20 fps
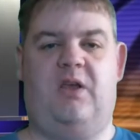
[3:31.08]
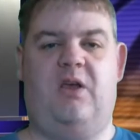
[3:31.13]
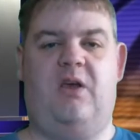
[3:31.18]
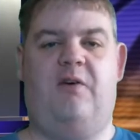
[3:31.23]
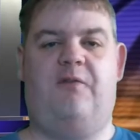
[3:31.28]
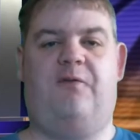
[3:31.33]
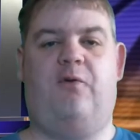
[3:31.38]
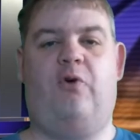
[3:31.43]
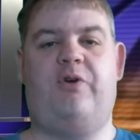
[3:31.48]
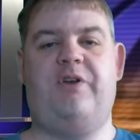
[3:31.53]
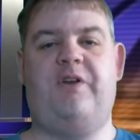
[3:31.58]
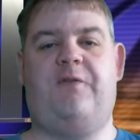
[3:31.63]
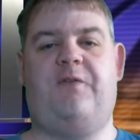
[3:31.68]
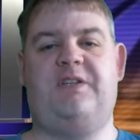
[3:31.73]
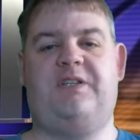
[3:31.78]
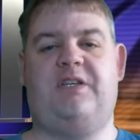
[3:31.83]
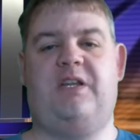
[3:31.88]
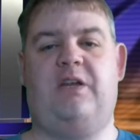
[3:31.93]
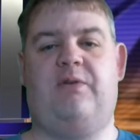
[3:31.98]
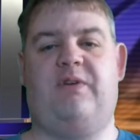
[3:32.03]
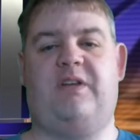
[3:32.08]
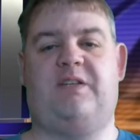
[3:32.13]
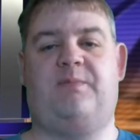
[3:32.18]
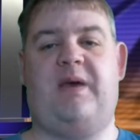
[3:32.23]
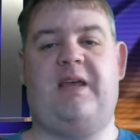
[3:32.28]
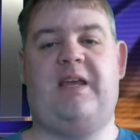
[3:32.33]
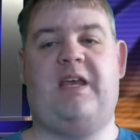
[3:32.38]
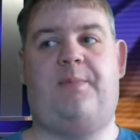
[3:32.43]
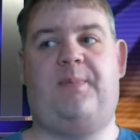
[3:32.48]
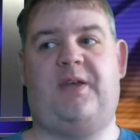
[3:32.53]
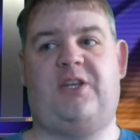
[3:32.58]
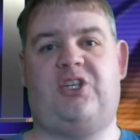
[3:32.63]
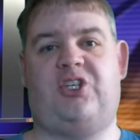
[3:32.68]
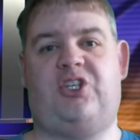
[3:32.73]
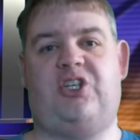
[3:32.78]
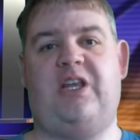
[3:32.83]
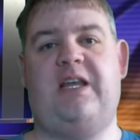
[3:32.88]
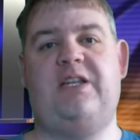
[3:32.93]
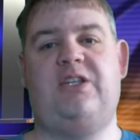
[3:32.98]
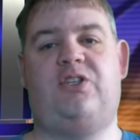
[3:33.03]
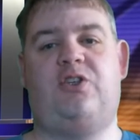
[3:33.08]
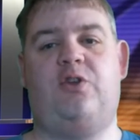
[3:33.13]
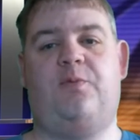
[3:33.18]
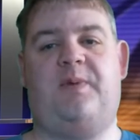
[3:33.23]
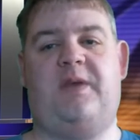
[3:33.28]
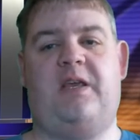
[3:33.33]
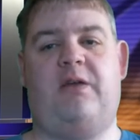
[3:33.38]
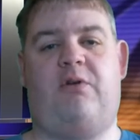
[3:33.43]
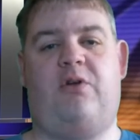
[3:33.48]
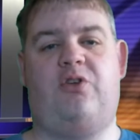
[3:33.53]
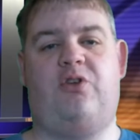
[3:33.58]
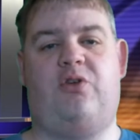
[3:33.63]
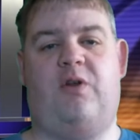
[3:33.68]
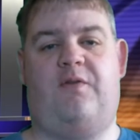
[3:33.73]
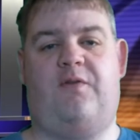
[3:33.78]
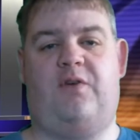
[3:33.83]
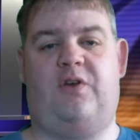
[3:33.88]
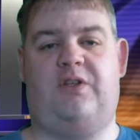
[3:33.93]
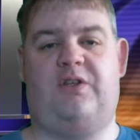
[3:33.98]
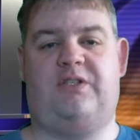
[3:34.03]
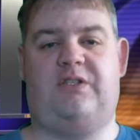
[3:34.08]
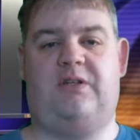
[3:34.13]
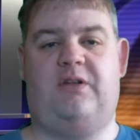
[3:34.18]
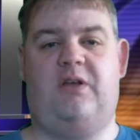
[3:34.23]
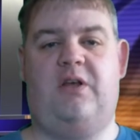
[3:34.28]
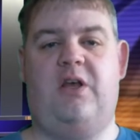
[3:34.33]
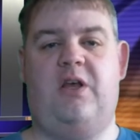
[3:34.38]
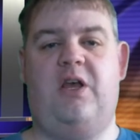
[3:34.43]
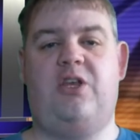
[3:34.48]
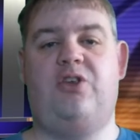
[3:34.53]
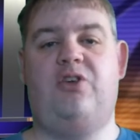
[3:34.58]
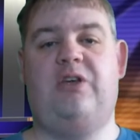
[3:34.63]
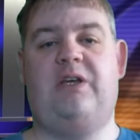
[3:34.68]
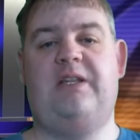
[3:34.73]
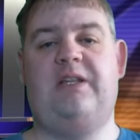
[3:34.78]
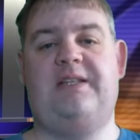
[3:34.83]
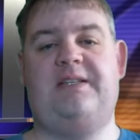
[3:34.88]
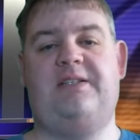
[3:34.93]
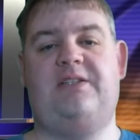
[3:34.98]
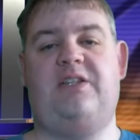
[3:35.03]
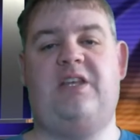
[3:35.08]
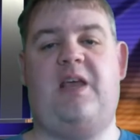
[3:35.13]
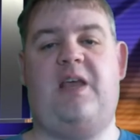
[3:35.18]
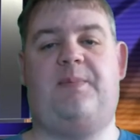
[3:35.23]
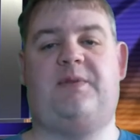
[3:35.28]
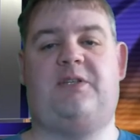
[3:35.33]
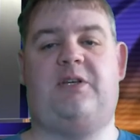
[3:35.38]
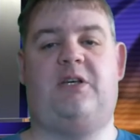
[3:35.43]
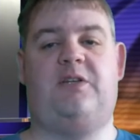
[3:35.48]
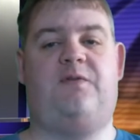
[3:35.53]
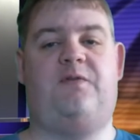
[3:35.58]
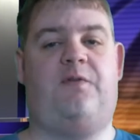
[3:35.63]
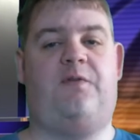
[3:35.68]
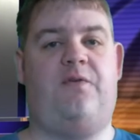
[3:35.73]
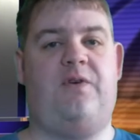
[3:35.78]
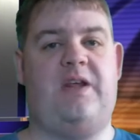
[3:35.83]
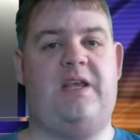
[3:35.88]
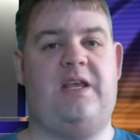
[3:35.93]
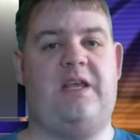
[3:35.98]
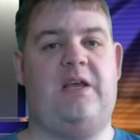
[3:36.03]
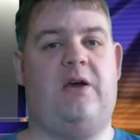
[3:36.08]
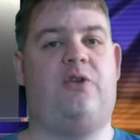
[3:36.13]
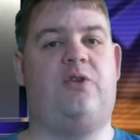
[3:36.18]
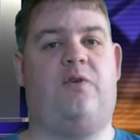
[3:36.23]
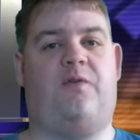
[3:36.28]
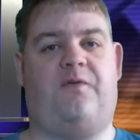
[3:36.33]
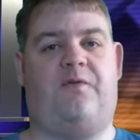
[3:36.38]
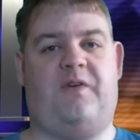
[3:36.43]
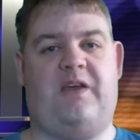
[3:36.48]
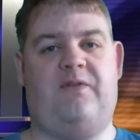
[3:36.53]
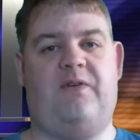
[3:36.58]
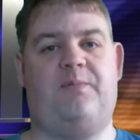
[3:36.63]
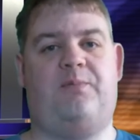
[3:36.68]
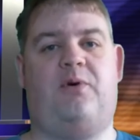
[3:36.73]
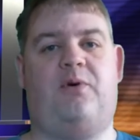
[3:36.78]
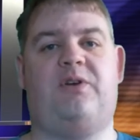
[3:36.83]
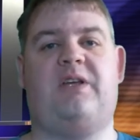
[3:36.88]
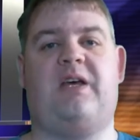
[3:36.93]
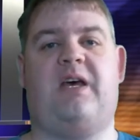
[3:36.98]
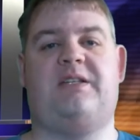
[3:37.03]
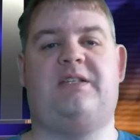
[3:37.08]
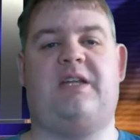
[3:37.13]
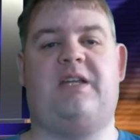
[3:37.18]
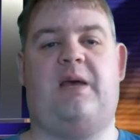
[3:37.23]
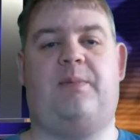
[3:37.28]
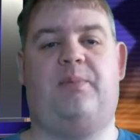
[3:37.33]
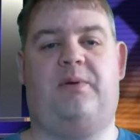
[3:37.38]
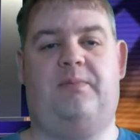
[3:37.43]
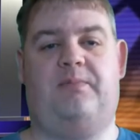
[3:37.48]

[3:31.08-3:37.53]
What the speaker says: 4 different series make up a shared superhero universe. You can listen to the episodes for free on your favourite podcast app.